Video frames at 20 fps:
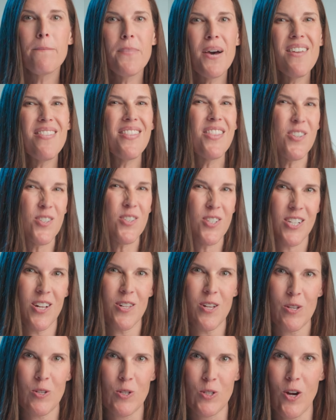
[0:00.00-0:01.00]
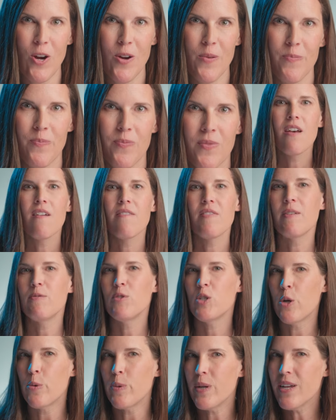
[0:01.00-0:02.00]
But they're still unsure. They've
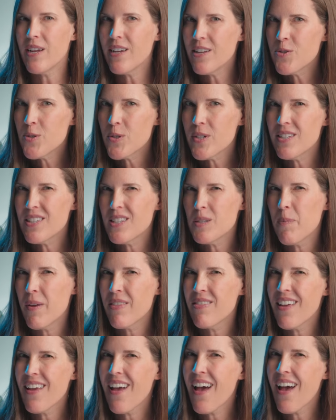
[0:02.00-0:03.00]
shown interest, but they